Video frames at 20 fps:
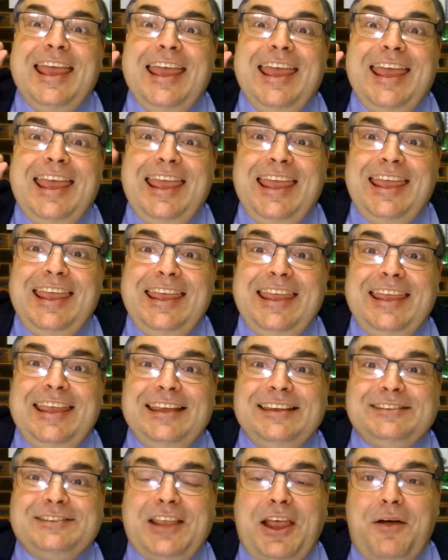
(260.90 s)
He
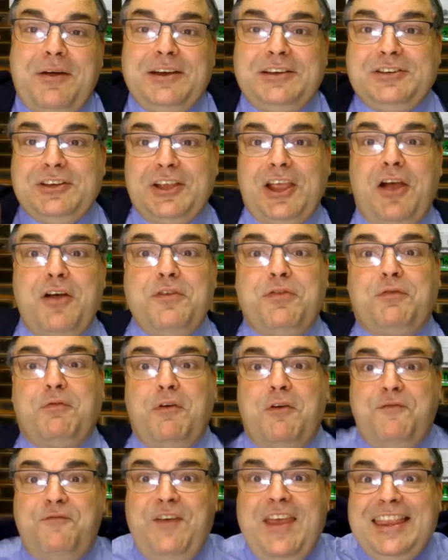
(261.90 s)
is going to go
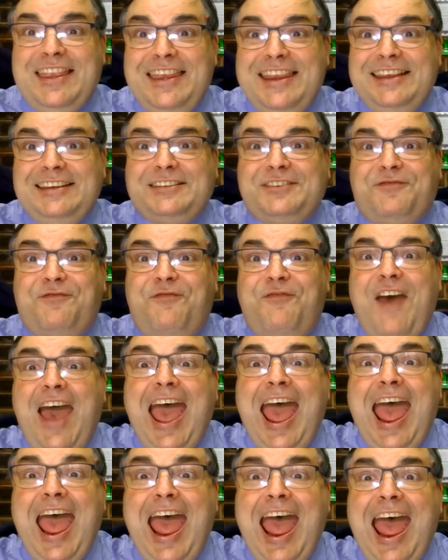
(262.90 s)
through a fitness
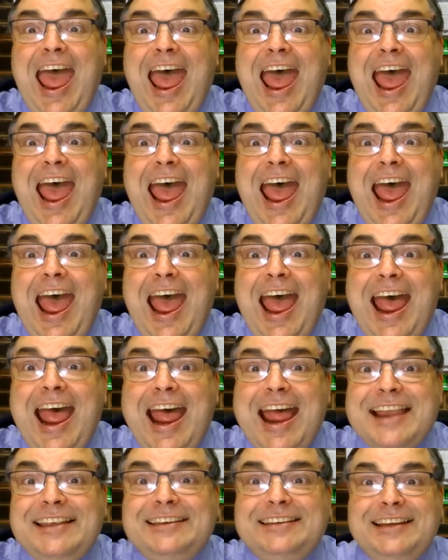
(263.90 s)

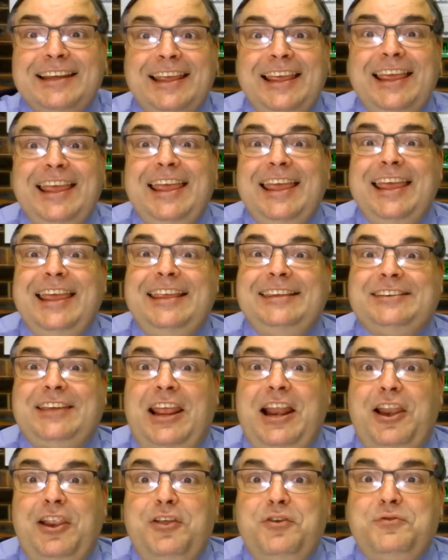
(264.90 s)
fad. He's
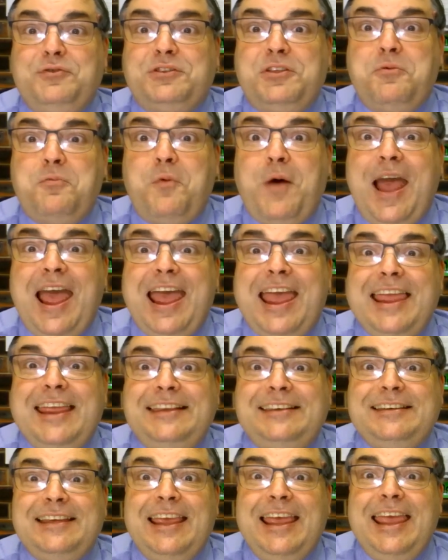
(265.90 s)
going to lose the
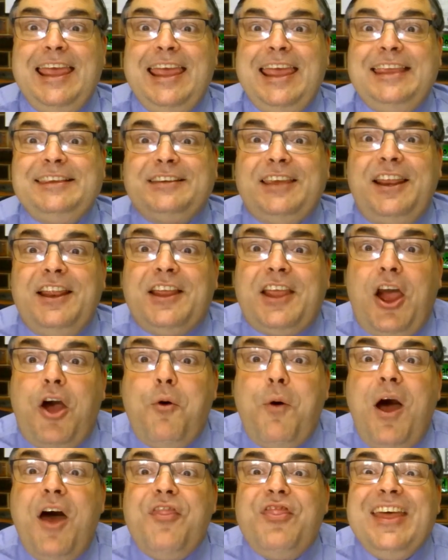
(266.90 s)
weight. He's going to
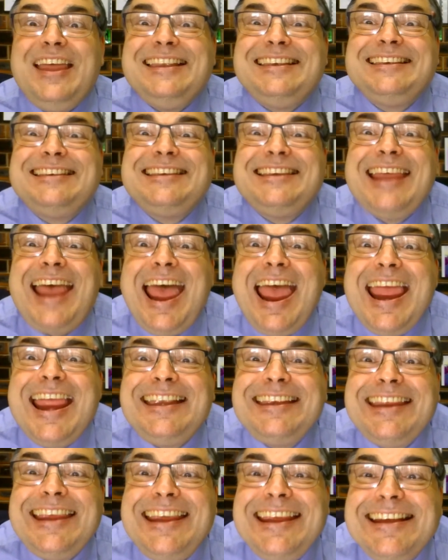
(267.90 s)
go on the
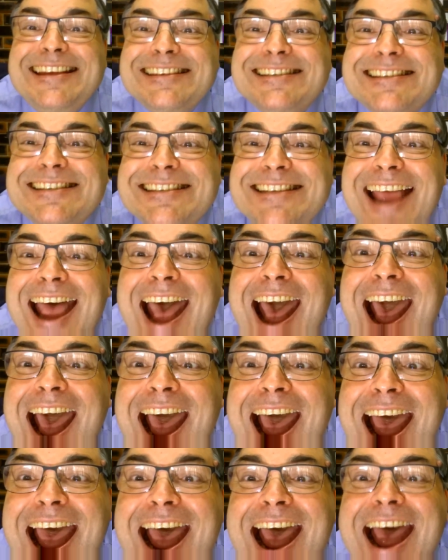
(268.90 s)
dating
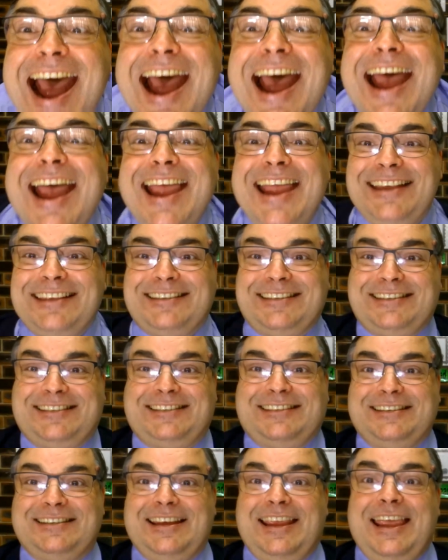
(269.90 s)

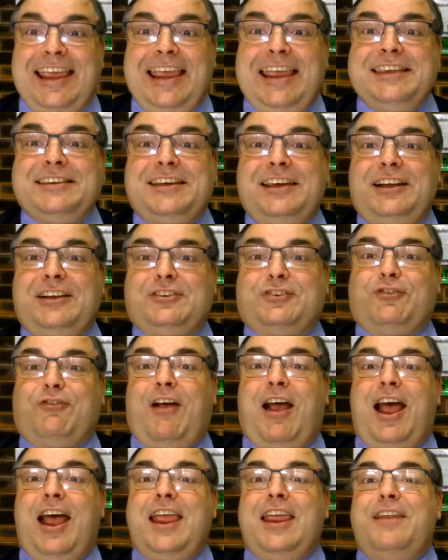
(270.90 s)
sites. He's going to
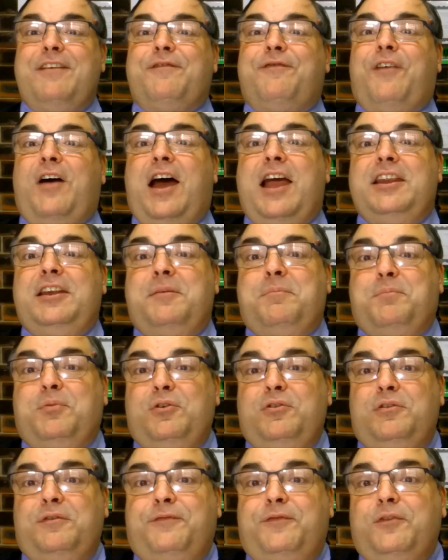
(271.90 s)
try and find a
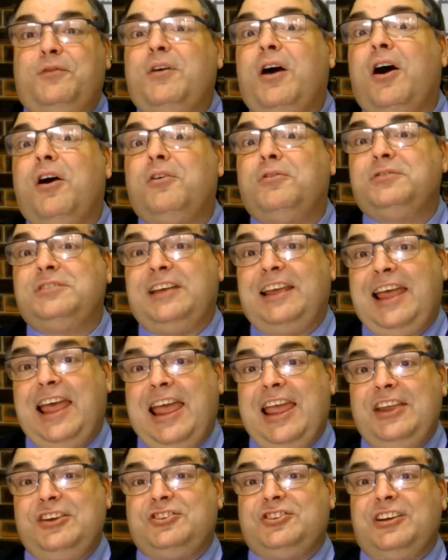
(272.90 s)
beautiful older
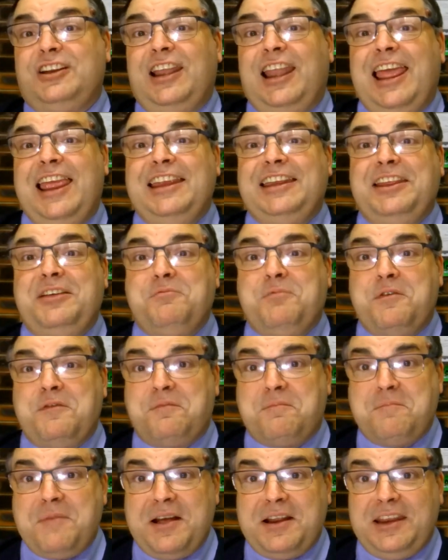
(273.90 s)
Asian lady
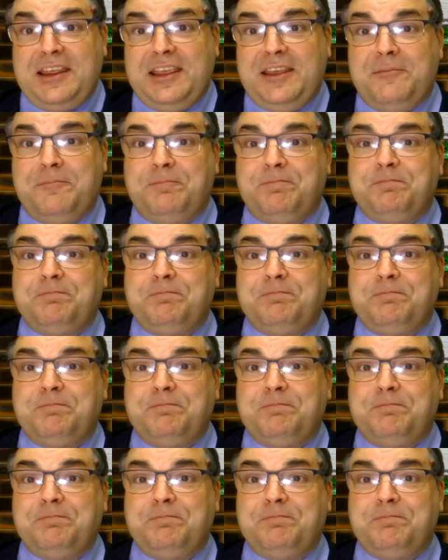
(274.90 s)
with money.